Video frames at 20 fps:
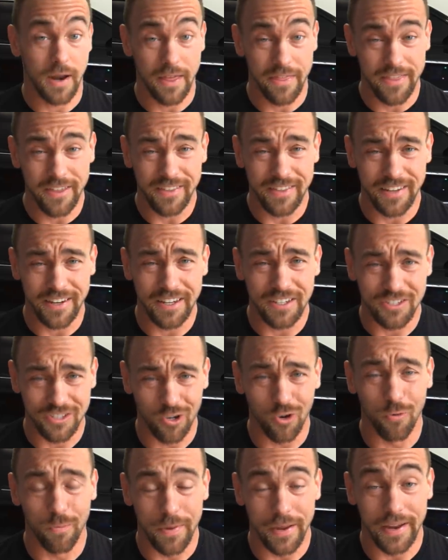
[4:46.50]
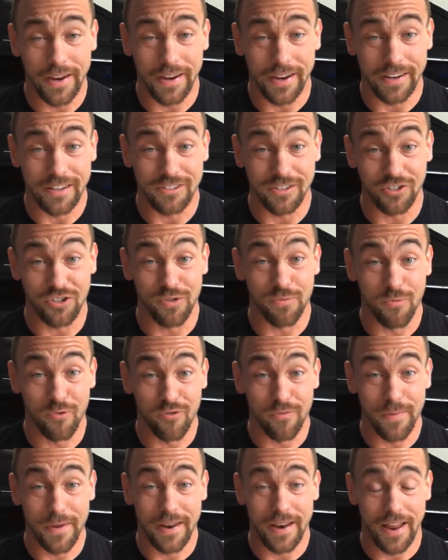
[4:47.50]
I think that he's so big and such a
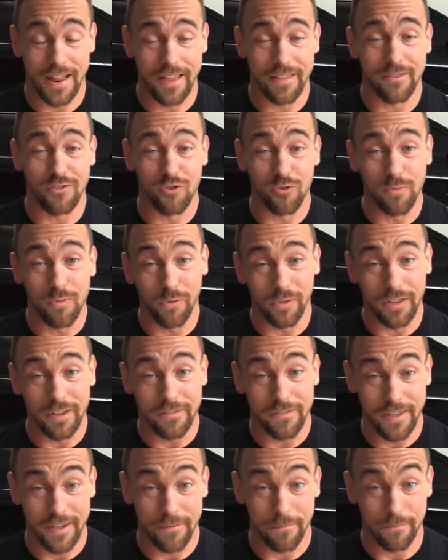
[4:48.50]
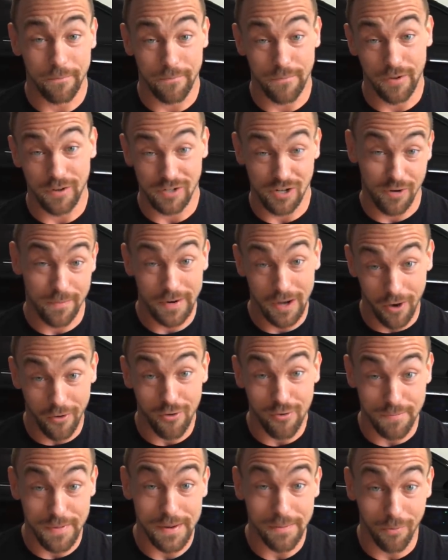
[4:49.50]
movement, and I do believe that there's going to be
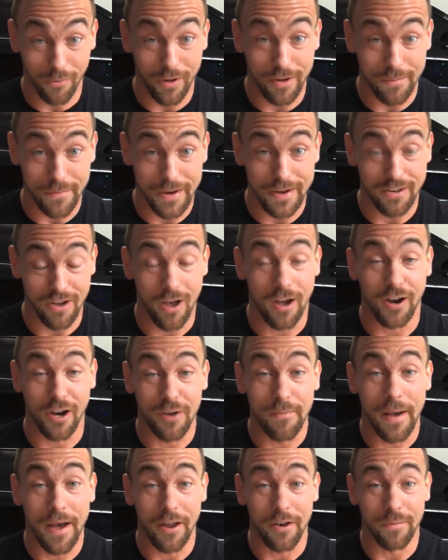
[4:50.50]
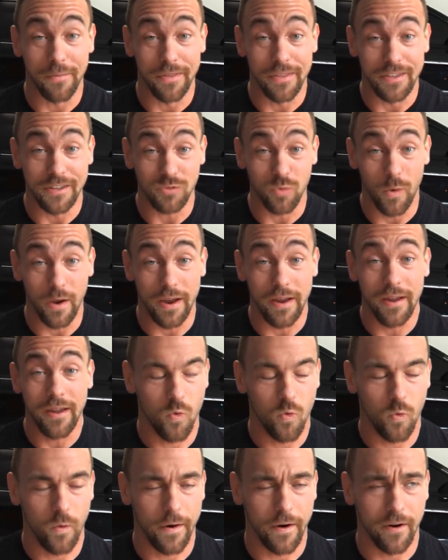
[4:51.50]
other people like me talking about him in this way,
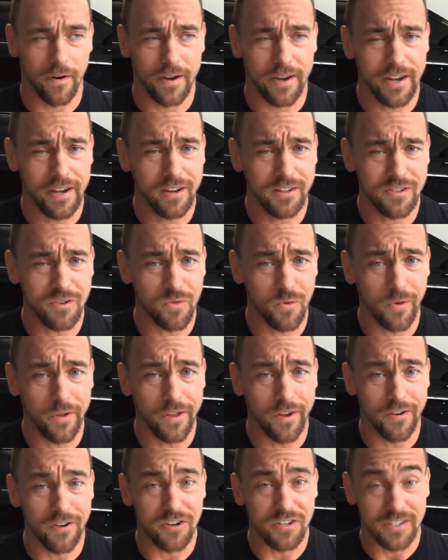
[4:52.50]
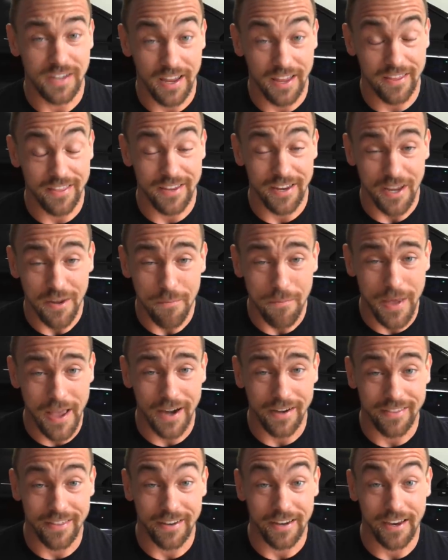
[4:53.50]
where he doesn't really understand the
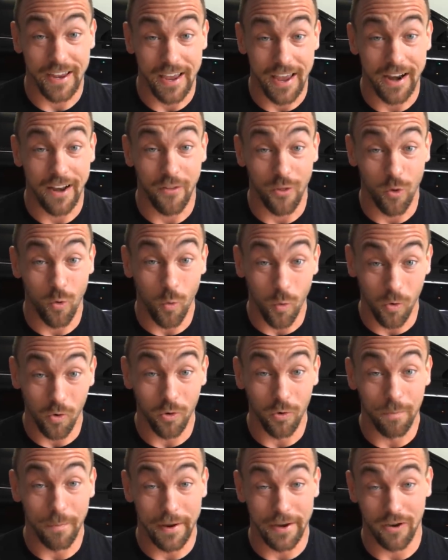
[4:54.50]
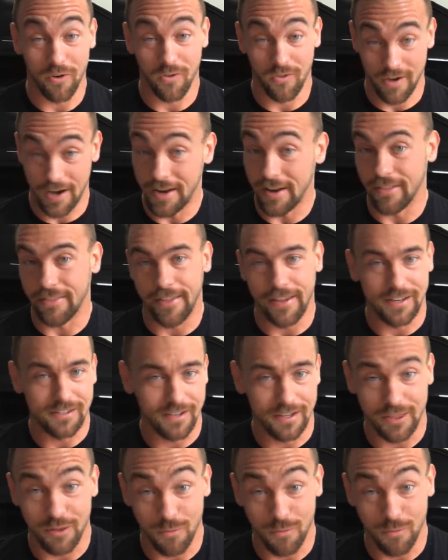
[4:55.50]
impact that he had on the world by creating things like